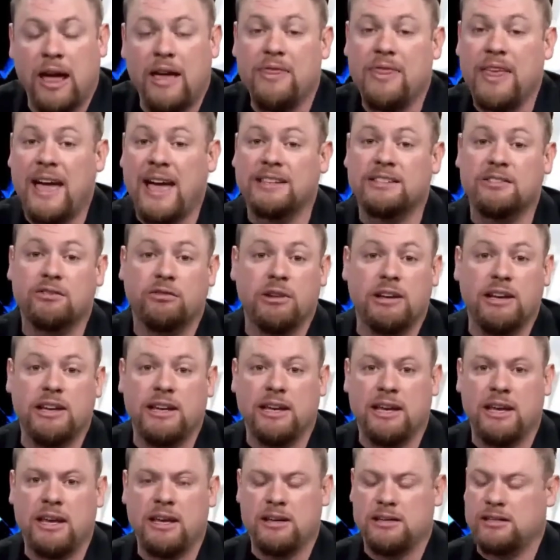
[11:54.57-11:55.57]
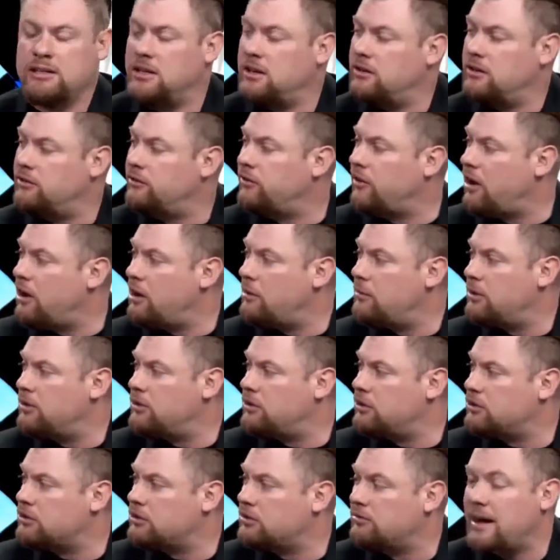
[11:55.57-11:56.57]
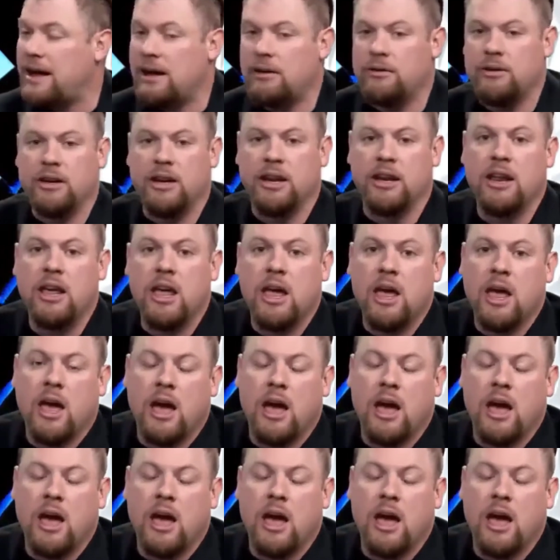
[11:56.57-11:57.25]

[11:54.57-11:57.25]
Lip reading: And that's really key, is the environment you're surrounded in.